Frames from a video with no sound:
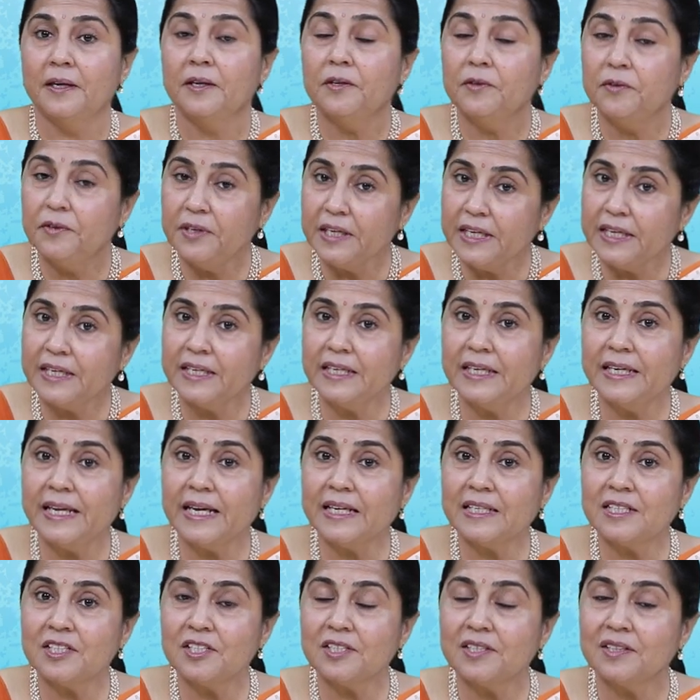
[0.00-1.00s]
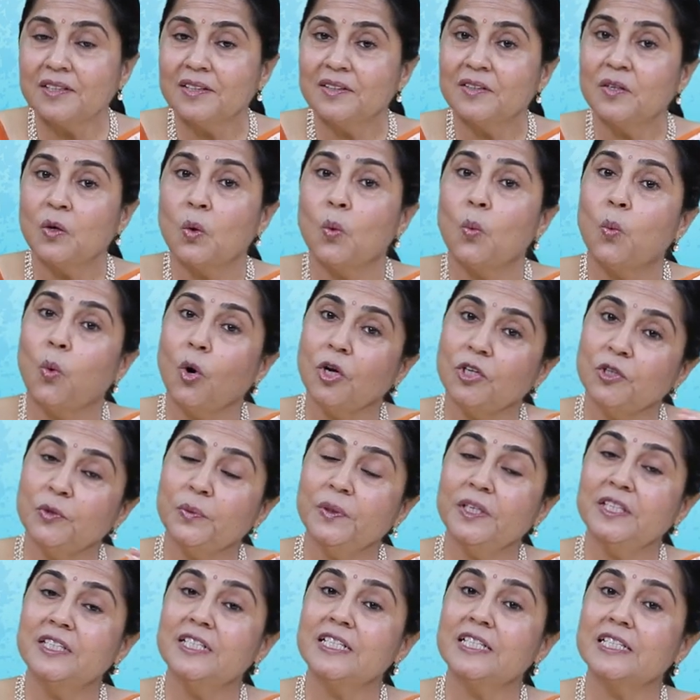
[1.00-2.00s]
Recollect what
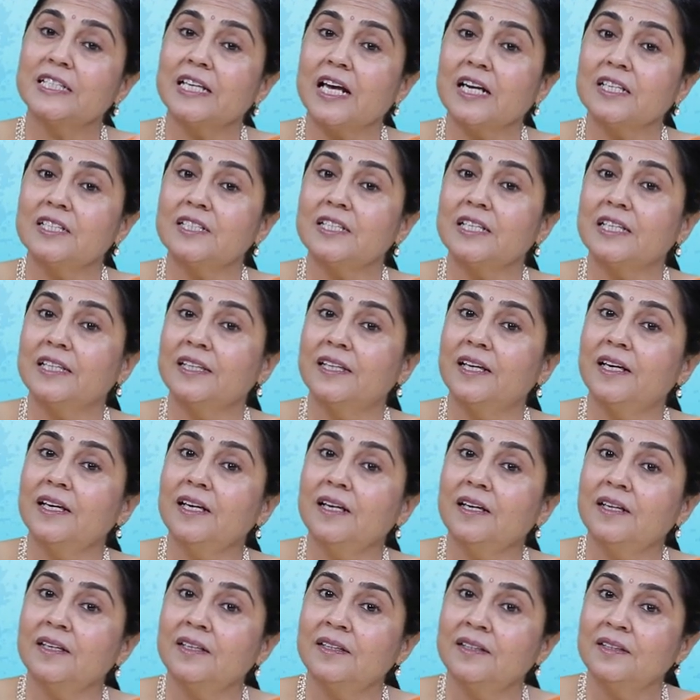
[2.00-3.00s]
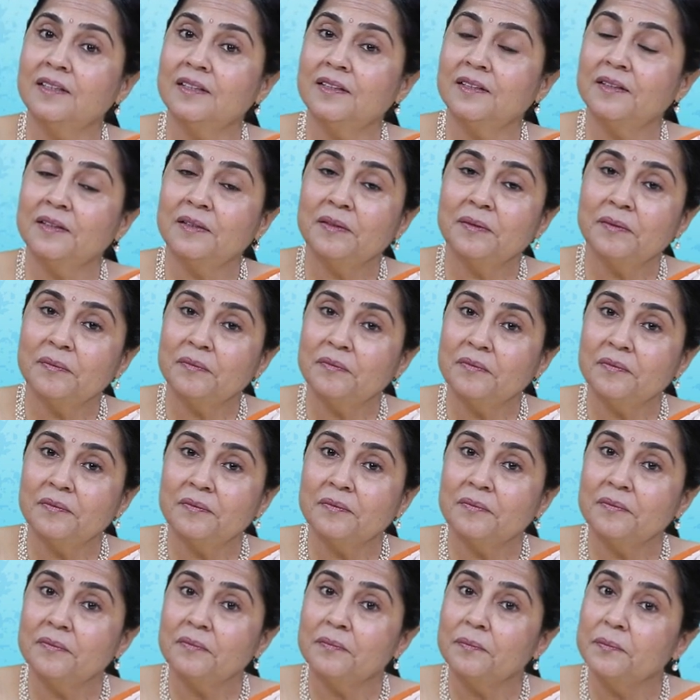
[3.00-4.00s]
we discussed in the
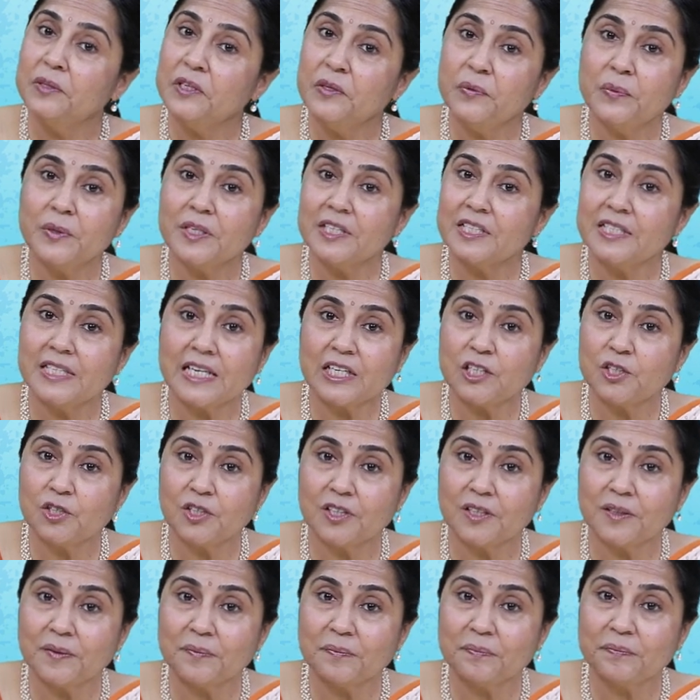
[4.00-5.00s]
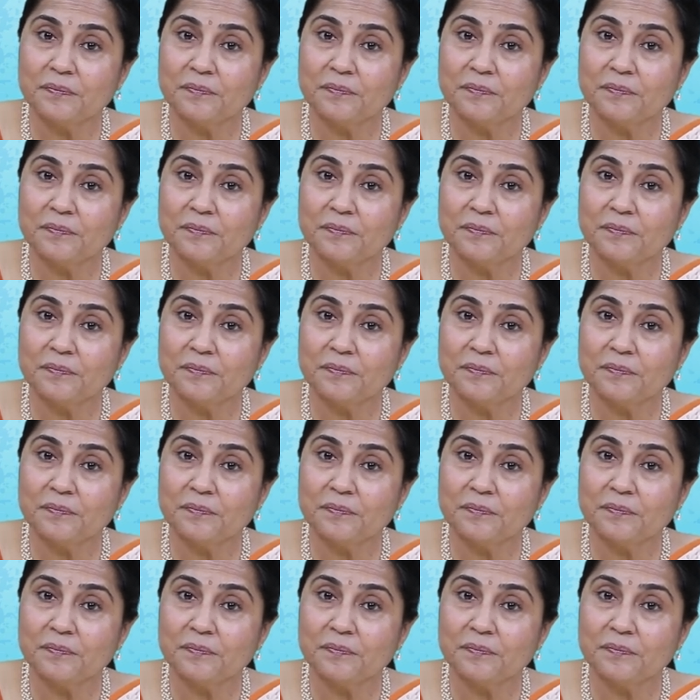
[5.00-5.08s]
previous session.